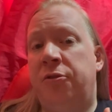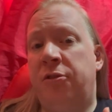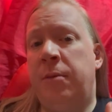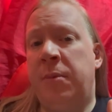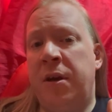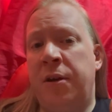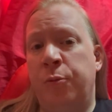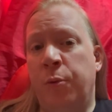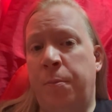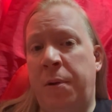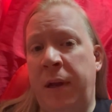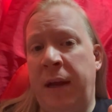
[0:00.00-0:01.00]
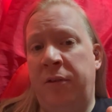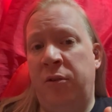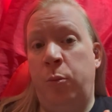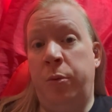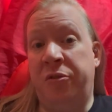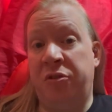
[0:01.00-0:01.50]
cinema is replete
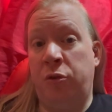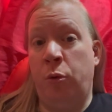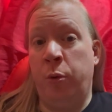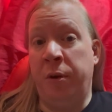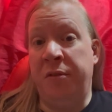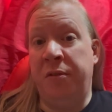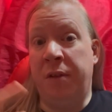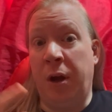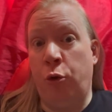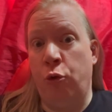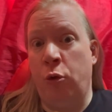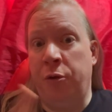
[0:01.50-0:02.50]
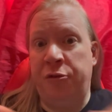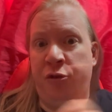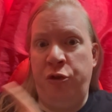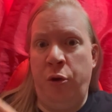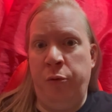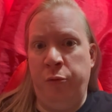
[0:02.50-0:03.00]
with stories that cross
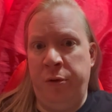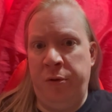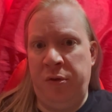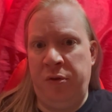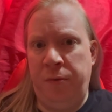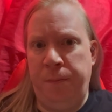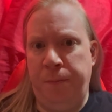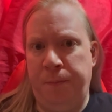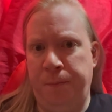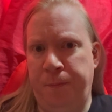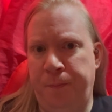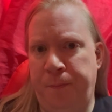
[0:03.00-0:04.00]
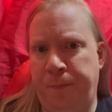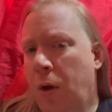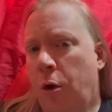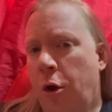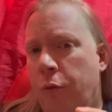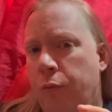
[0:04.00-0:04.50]
genres.
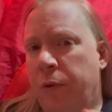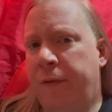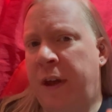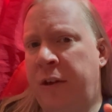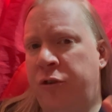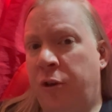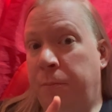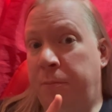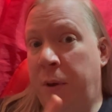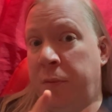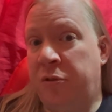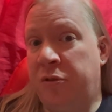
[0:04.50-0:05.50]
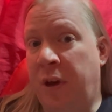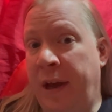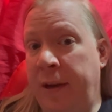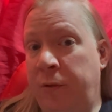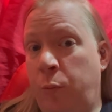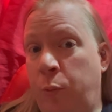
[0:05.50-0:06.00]
Revenge on both
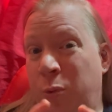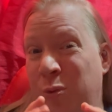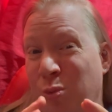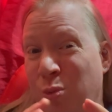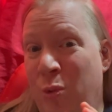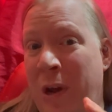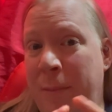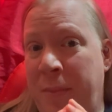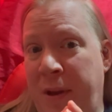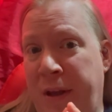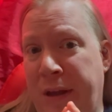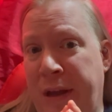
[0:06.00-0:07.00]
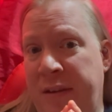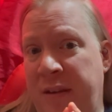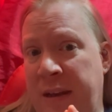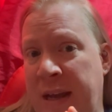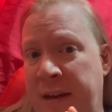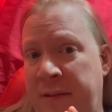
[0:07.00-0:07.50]
sides was ripe in the
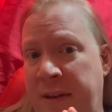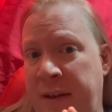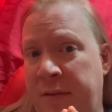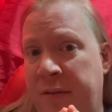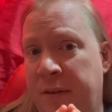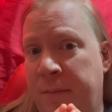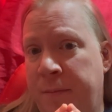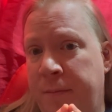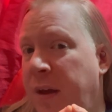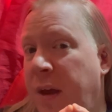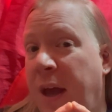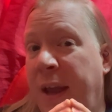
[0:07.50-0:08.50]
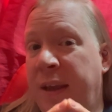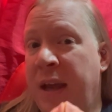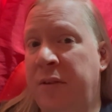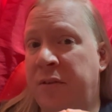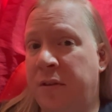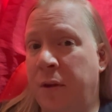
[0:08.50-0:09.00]
1980s,
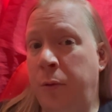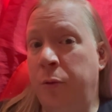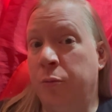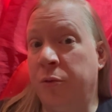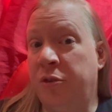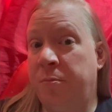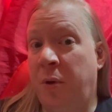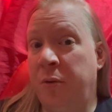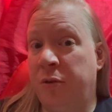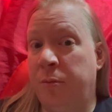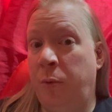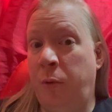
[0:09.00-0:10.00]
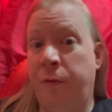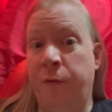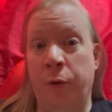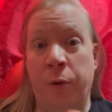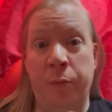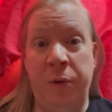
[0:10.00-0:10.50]
against those responsible
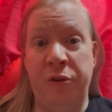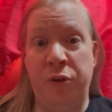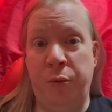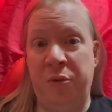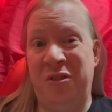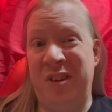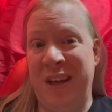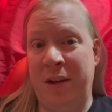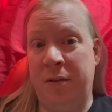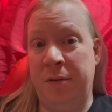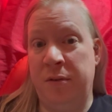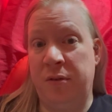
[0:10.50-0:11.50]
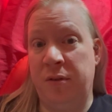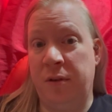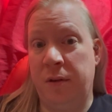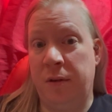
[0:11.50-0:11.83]
for original sins.